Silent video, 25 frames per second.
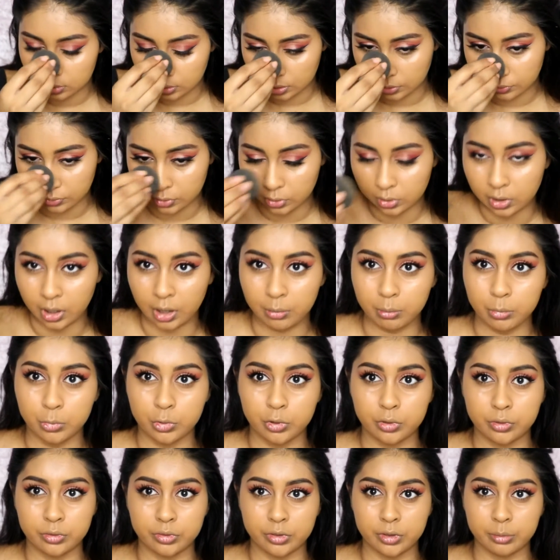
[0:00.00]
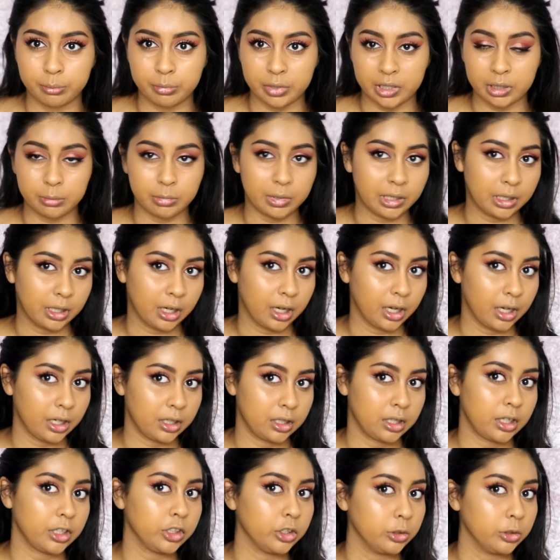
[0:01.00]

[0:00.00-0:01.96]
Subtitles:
If you like more of a beaming highlight,